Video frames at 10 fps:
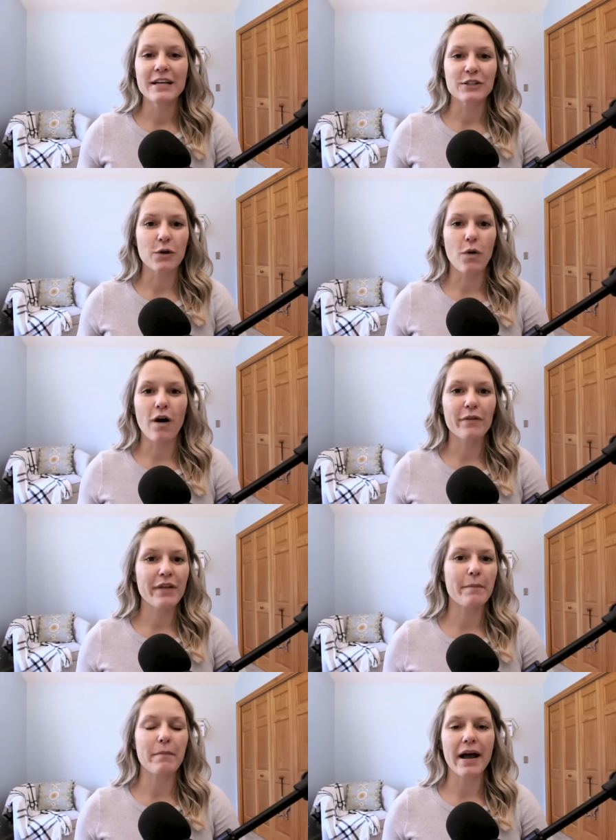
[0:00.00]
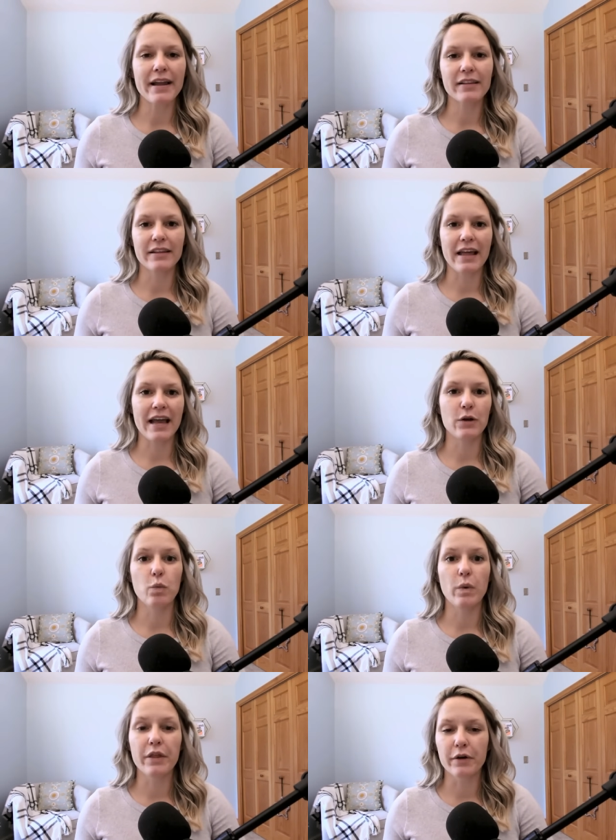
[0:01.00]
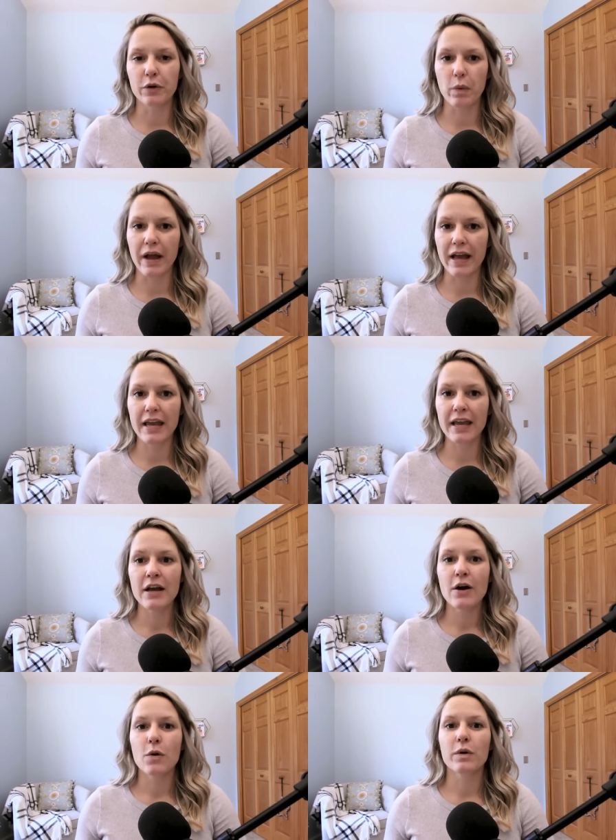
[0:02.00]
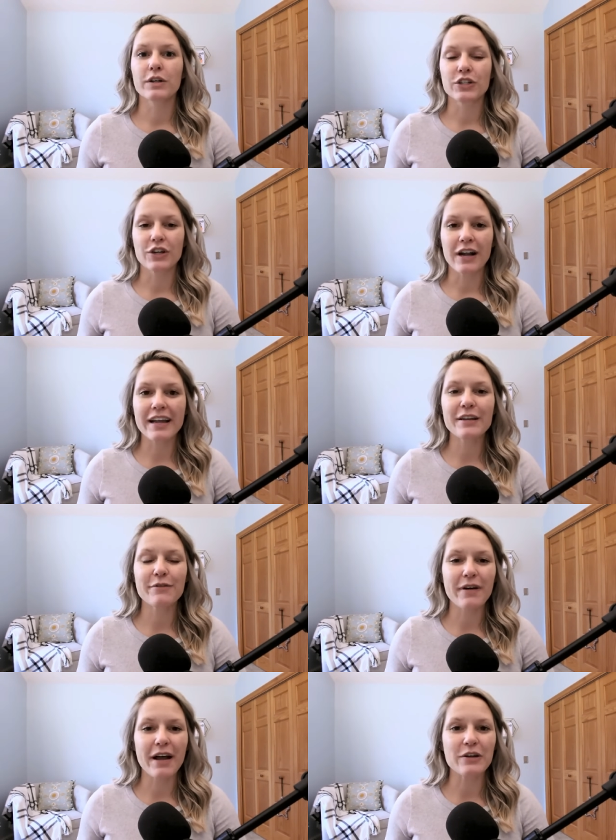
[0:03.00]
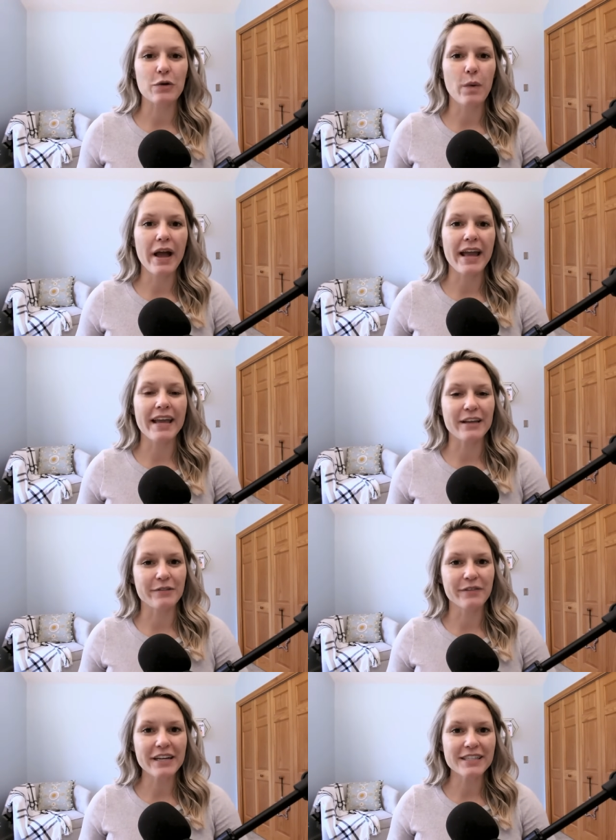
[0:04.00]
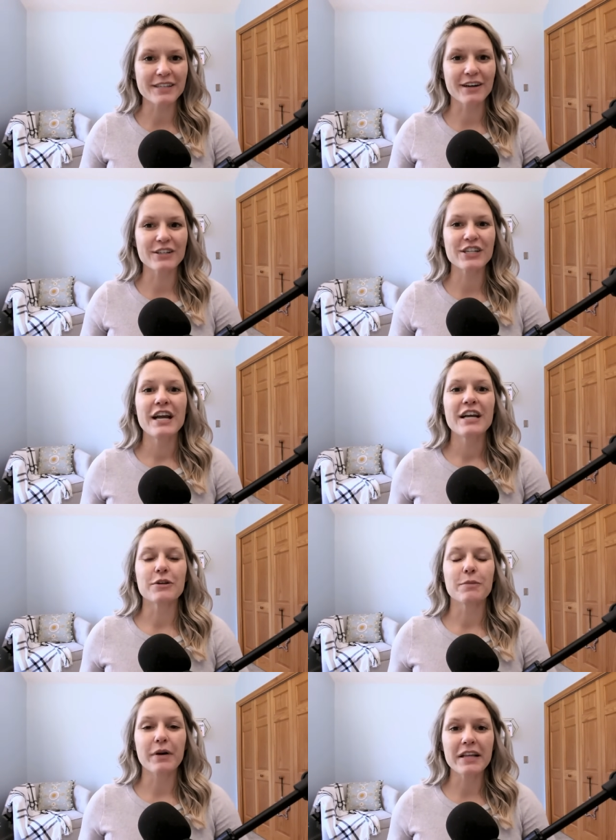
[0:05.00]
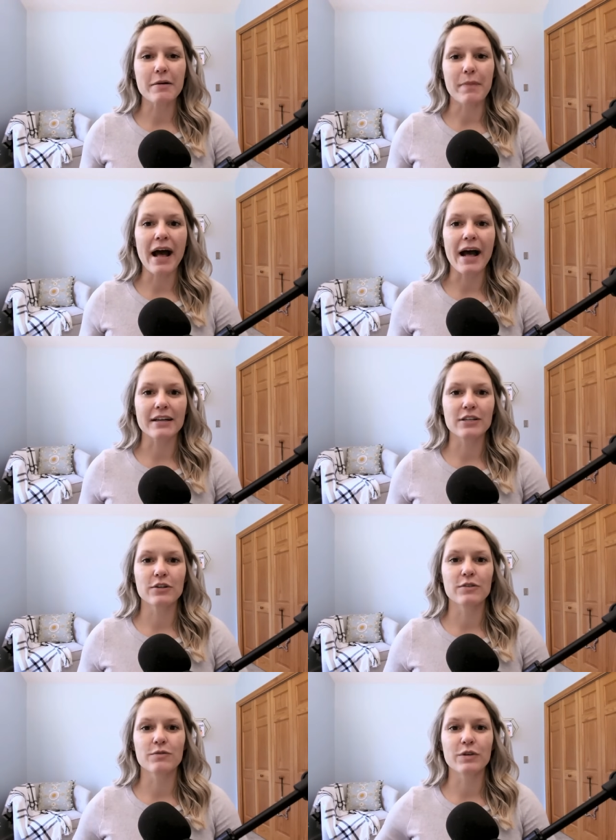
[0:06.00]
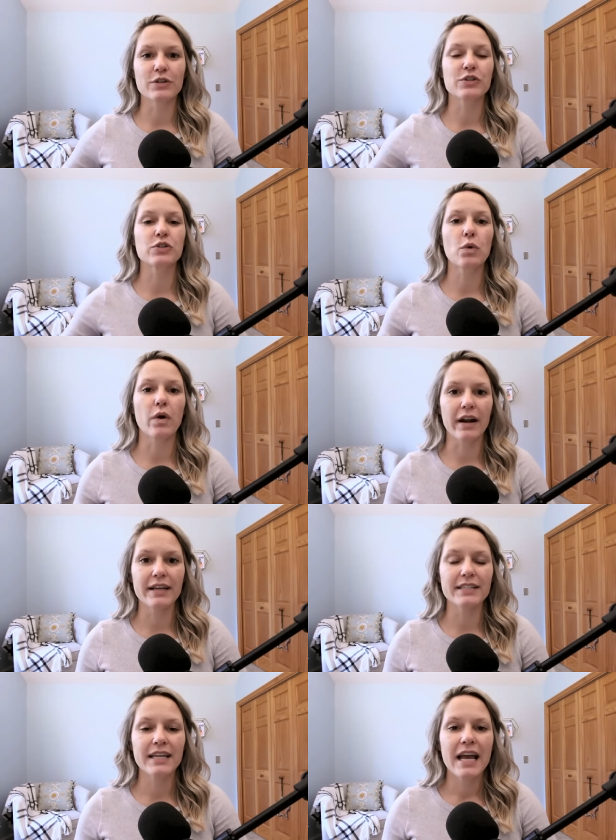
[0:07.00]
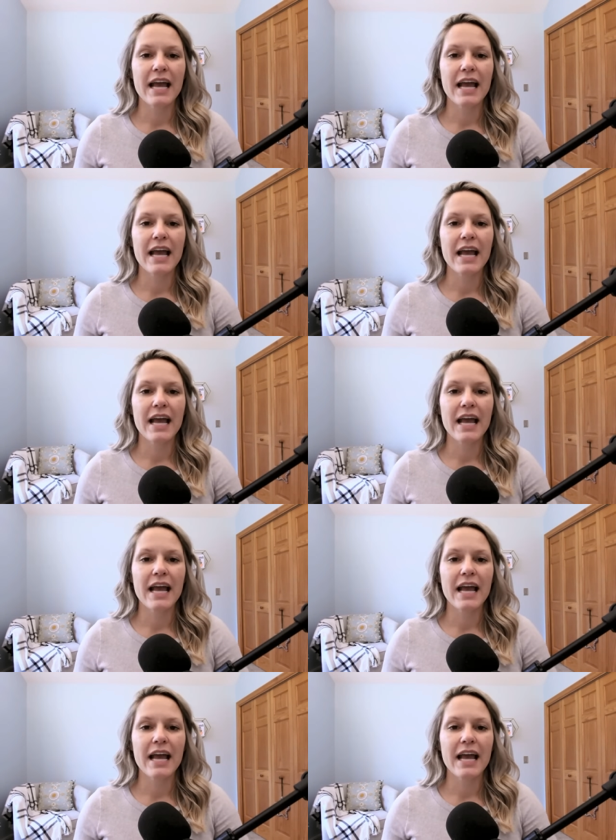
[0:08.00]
So all that myelin that had withered away, we're trying to find a way in research to bring it back, to restore it.